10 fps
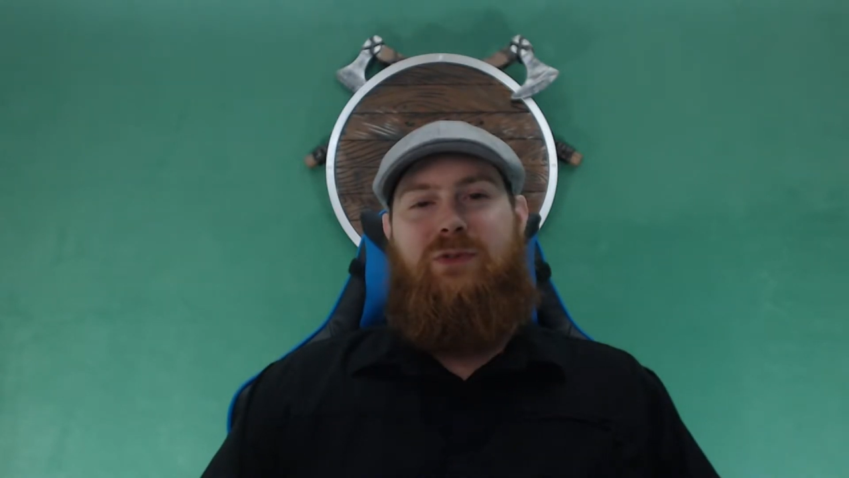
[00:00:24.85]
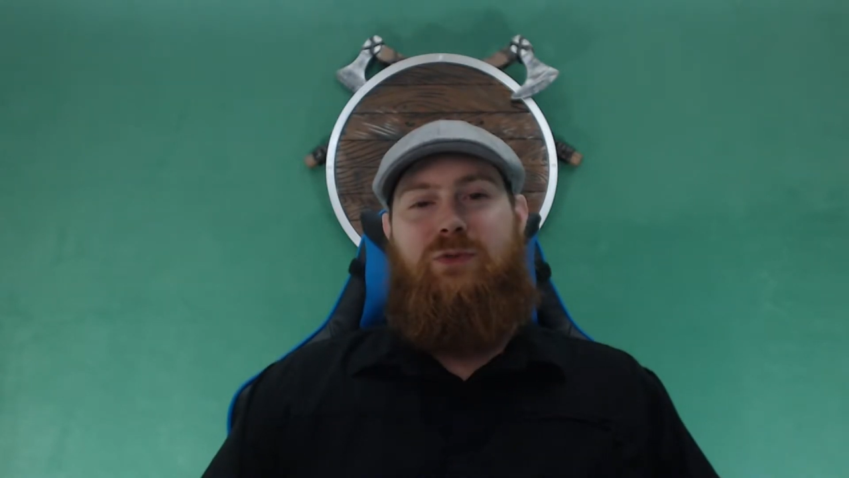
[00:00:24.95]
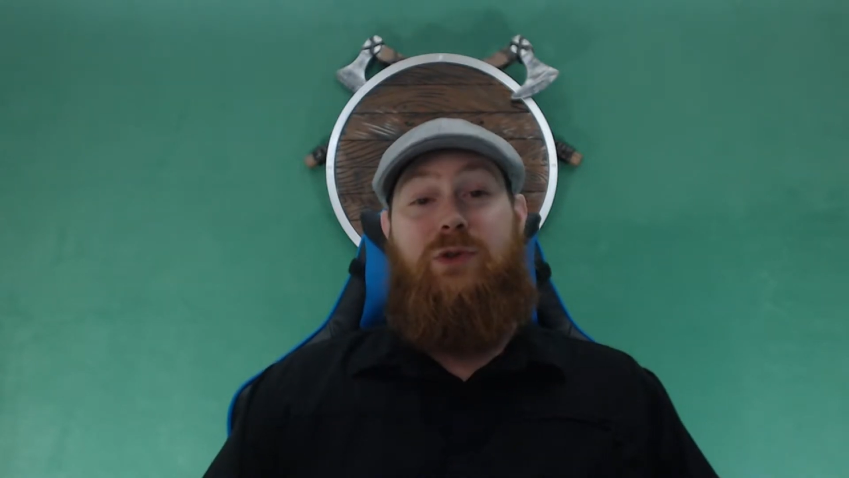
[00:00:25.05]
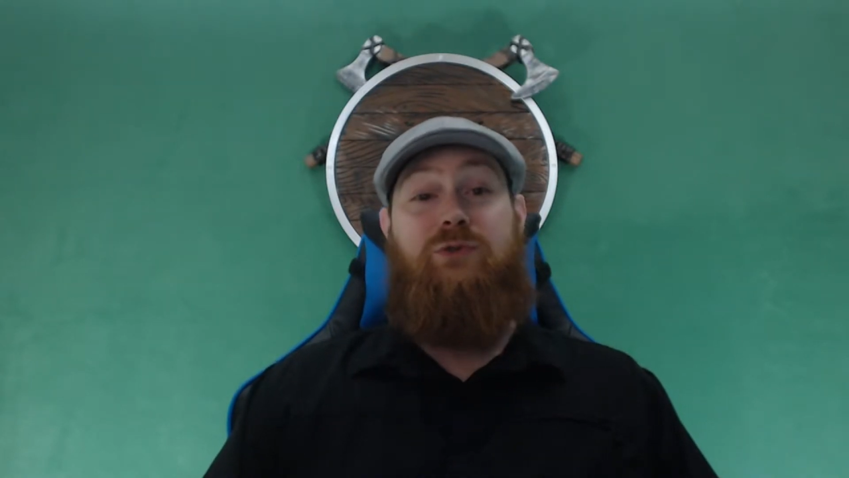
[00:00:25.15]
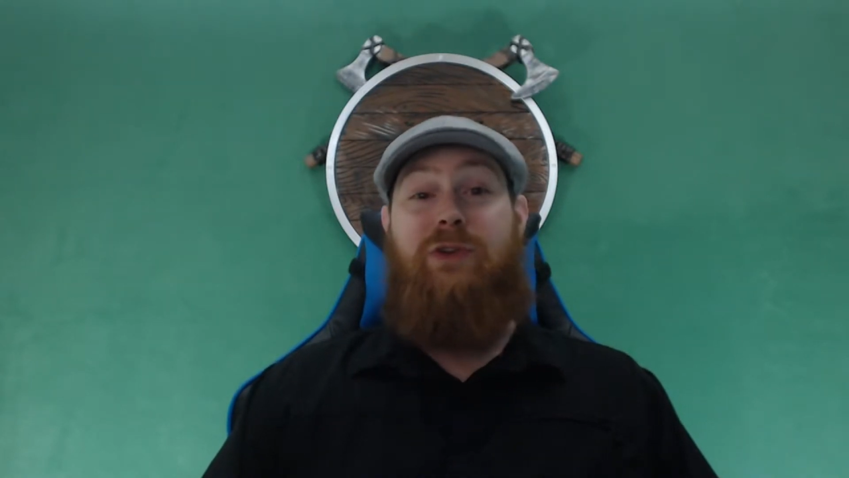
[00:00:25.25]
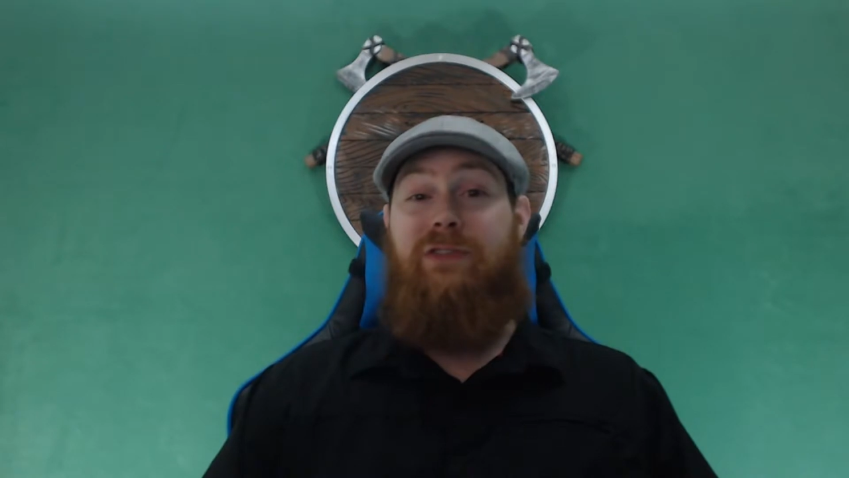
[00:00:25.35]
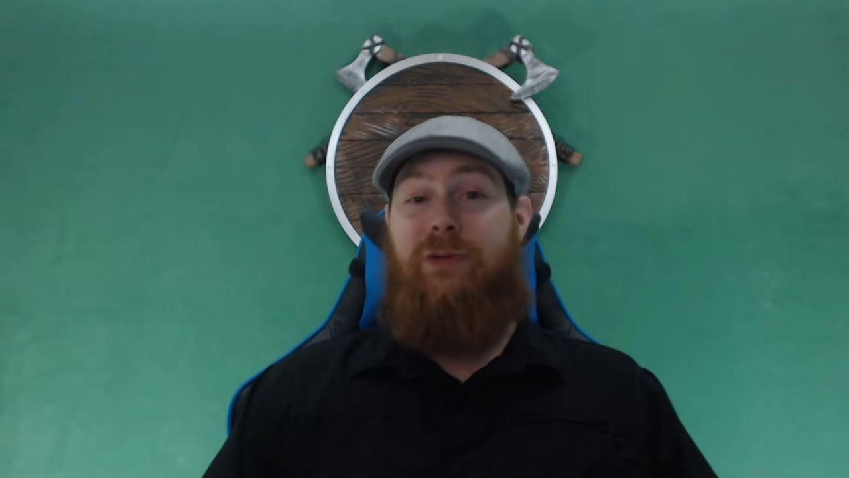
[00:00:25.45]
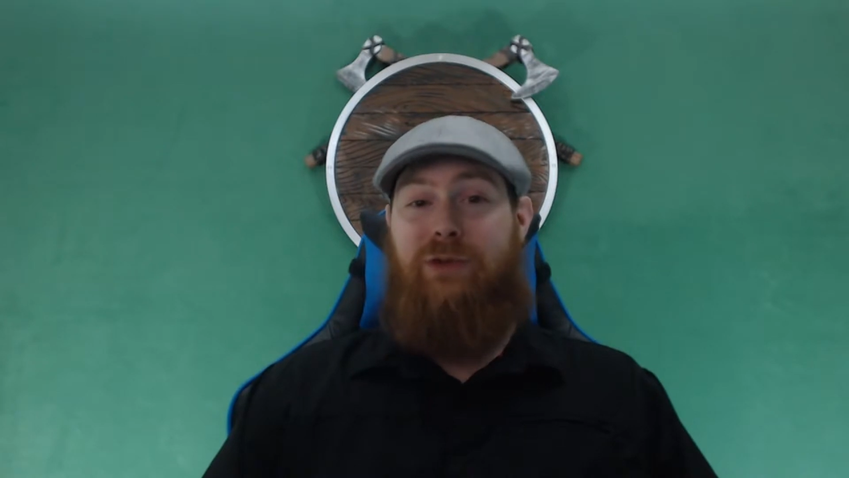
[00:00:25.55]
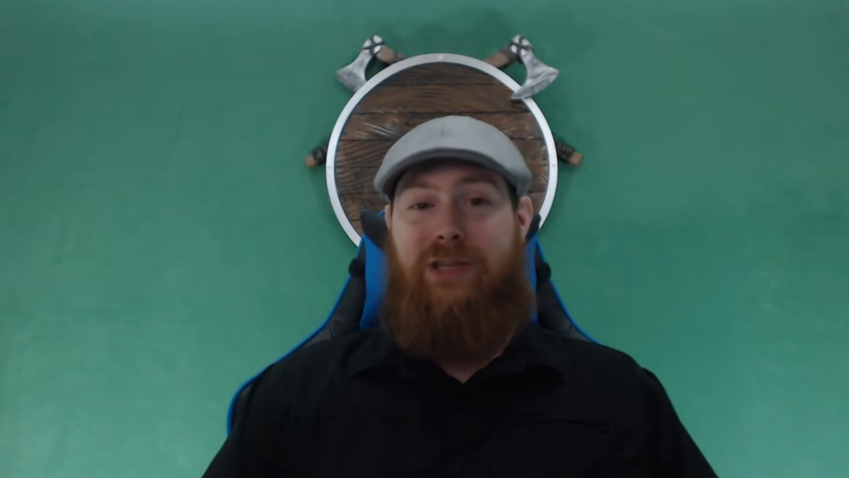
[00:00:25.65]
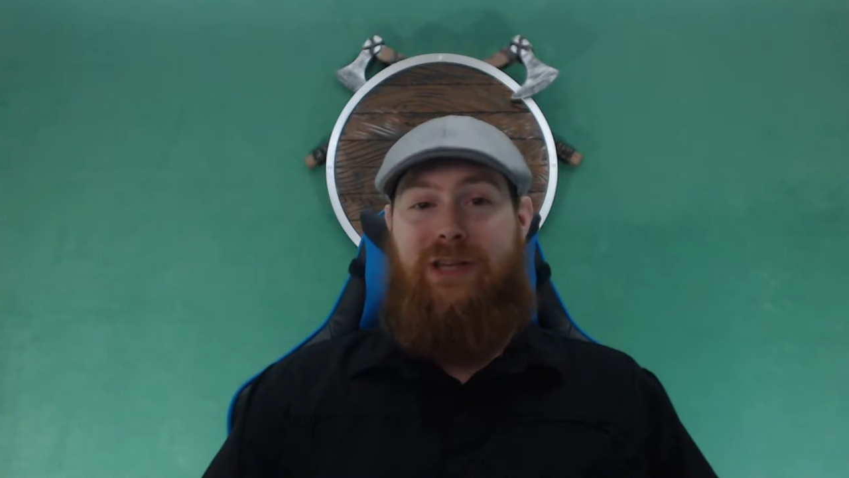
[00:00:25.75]
Twitch recently
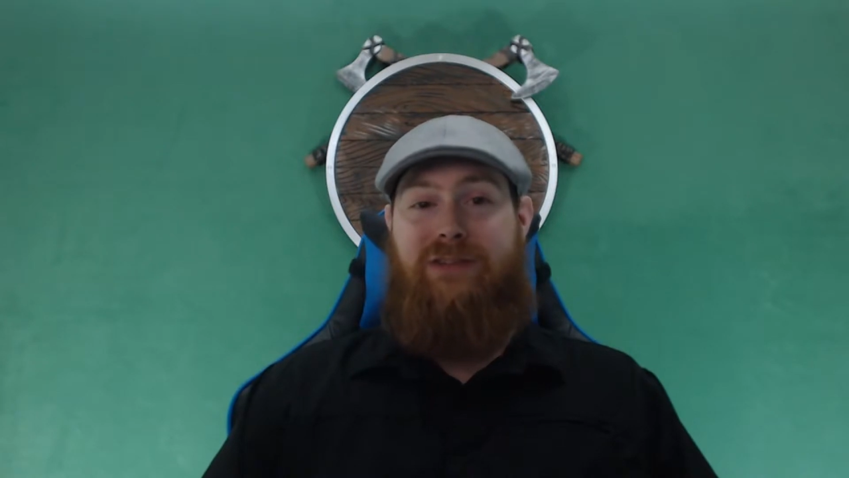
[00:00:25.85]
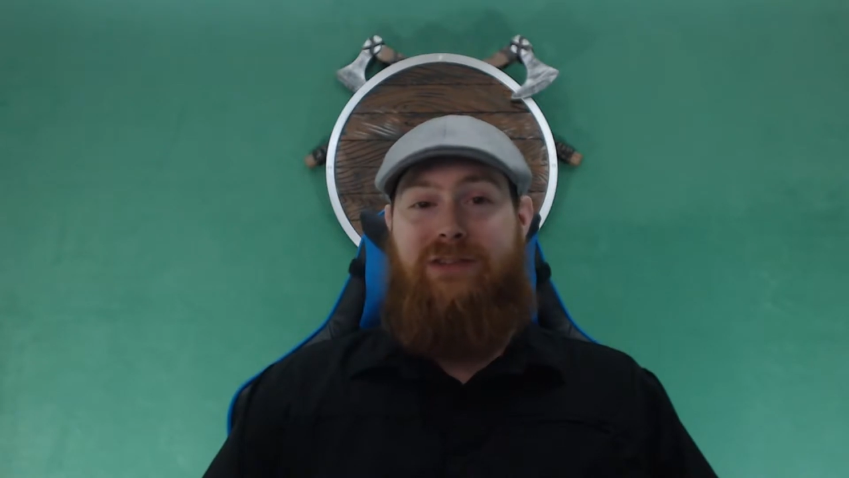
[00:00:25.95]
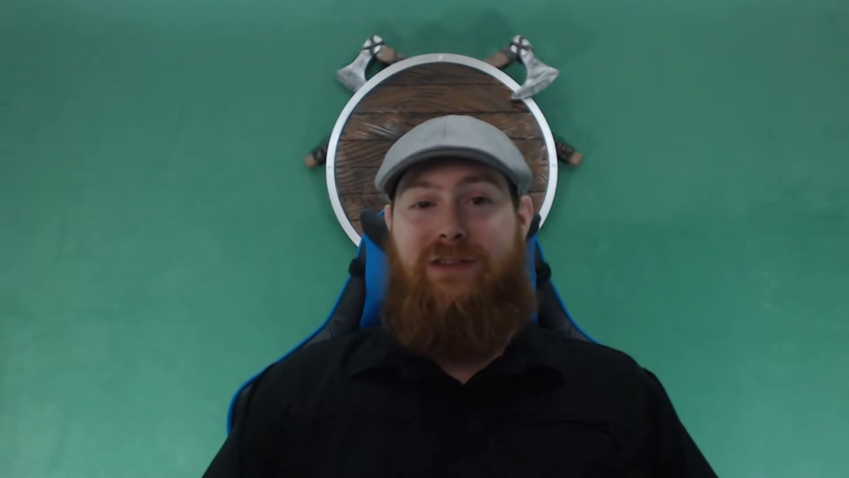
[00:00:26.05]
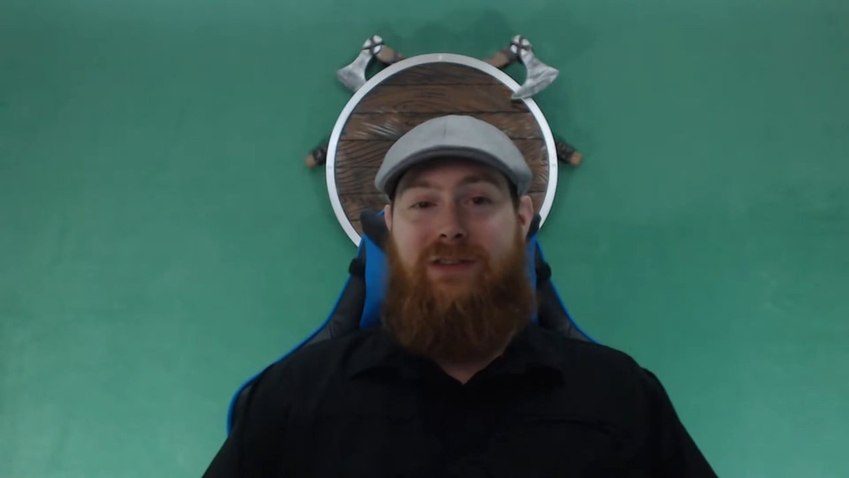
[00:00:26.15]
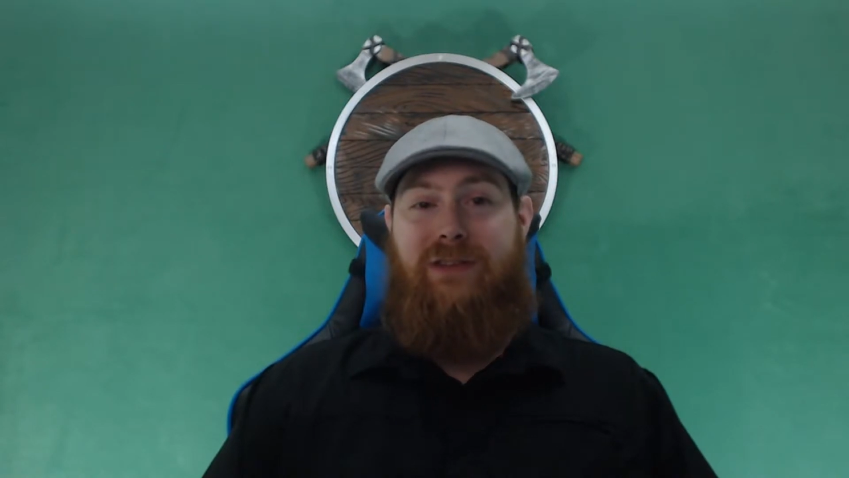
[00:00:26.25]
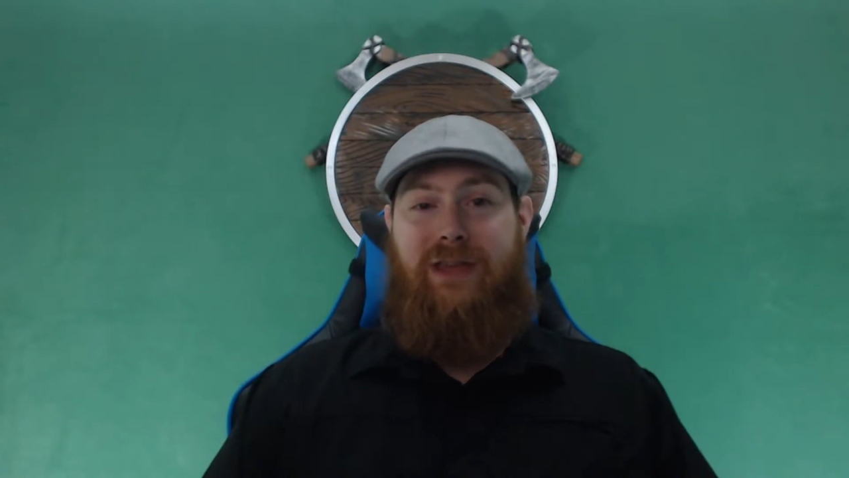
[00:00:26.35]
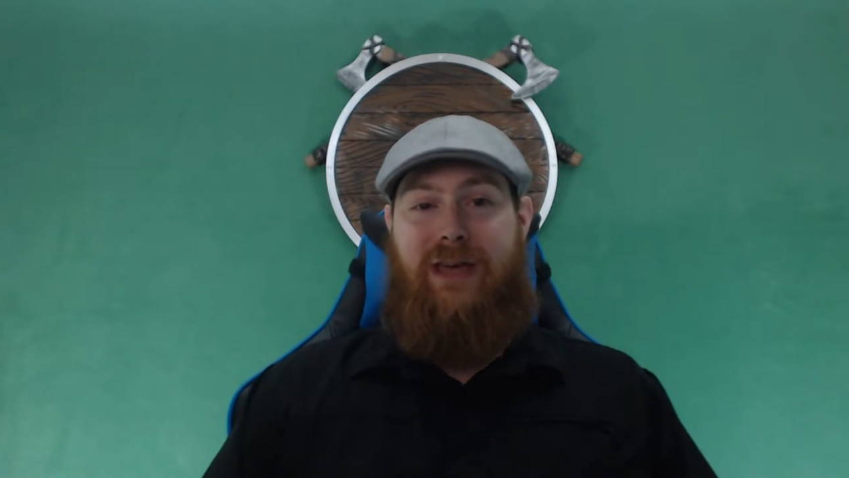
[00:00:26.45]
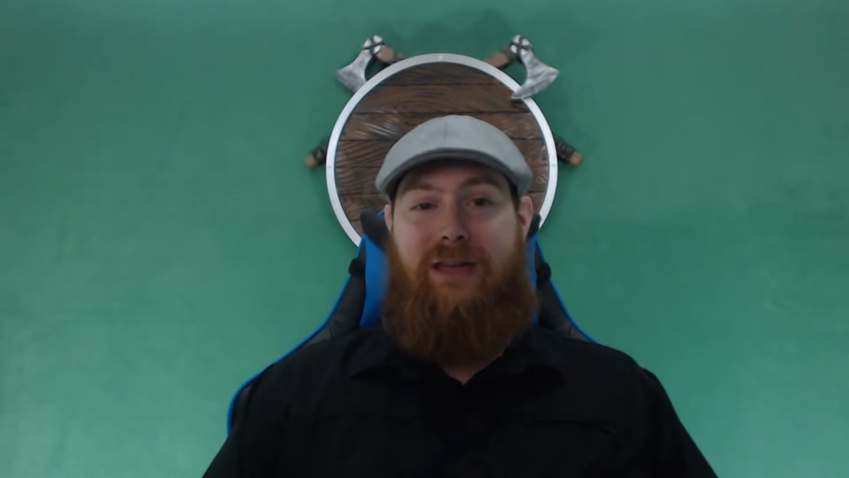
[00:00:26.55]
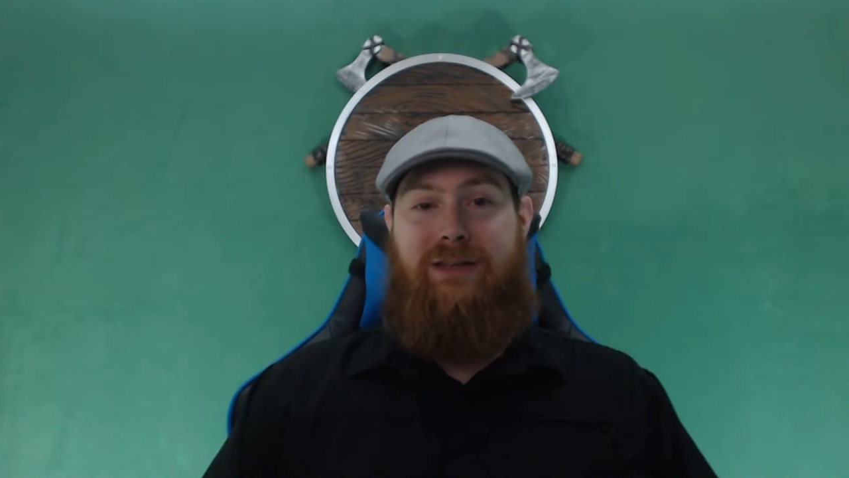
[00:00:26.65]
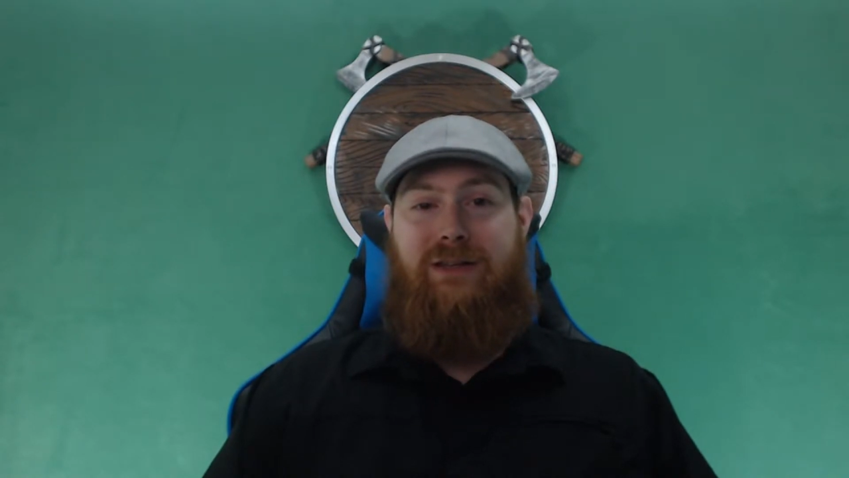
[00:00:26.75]
released
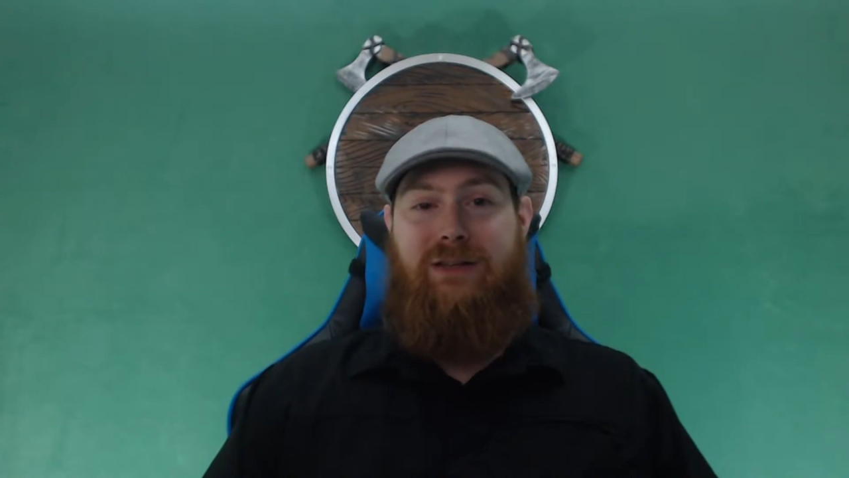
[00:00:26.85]
that